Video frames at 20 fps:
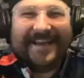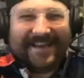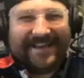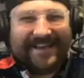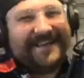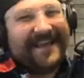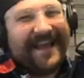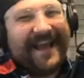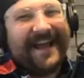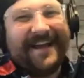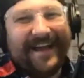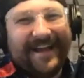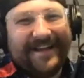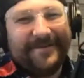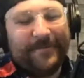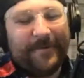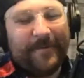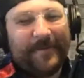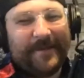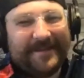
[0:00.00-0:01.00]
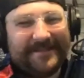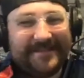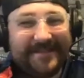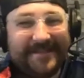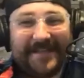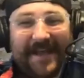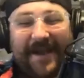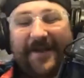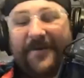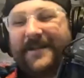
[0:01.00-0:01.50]
Yeah. I'd replace
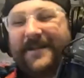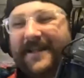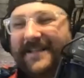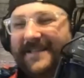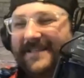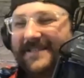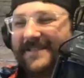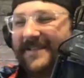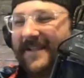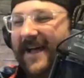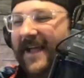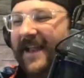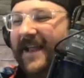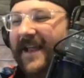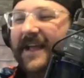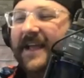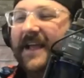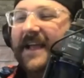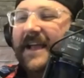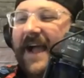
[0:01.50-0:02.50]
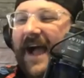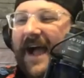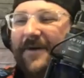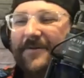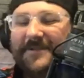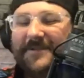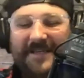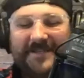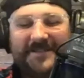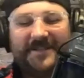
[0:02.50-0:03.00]
these. I really like these a lot. I
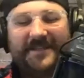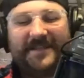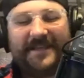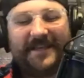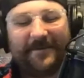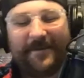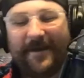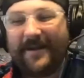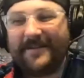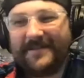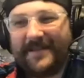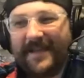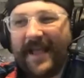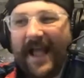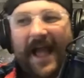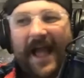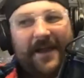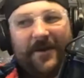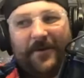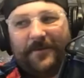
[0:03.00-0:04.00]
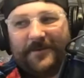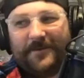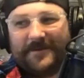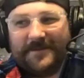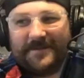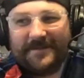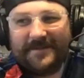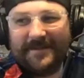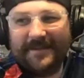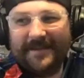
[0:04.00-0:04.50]
was actually thinking about it. I was like, I'd almost